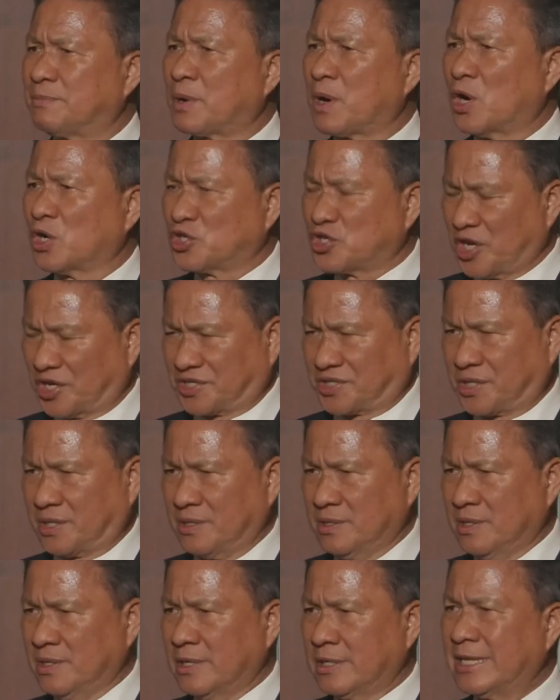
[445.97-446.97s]
projects
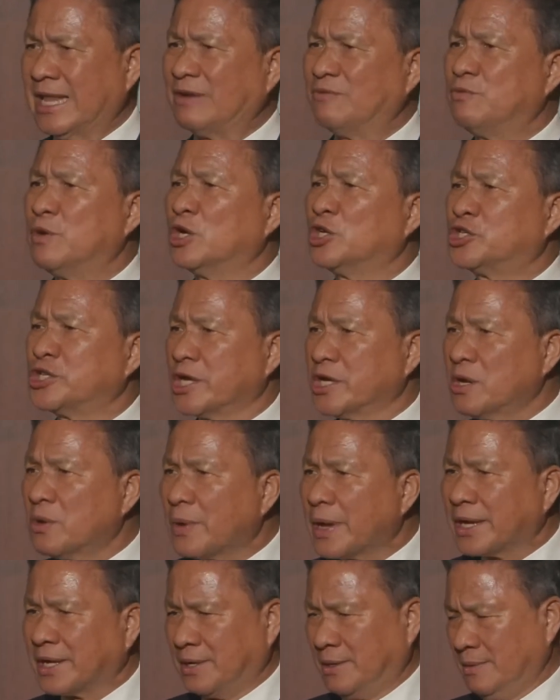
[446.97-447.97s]
that will
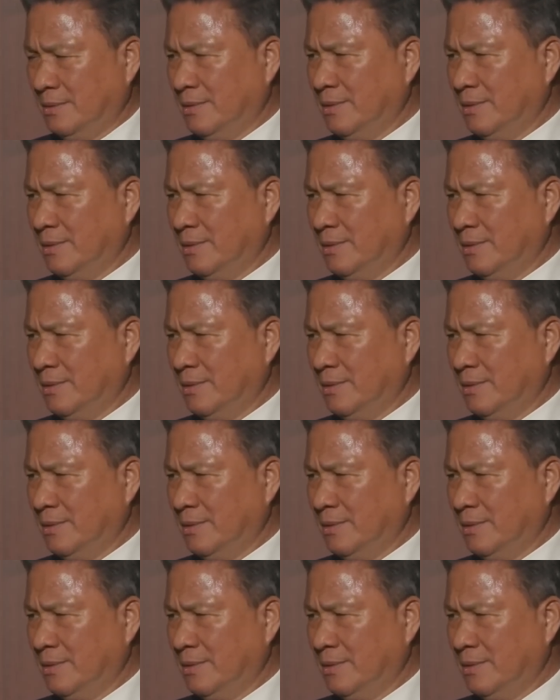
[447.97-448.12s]
generate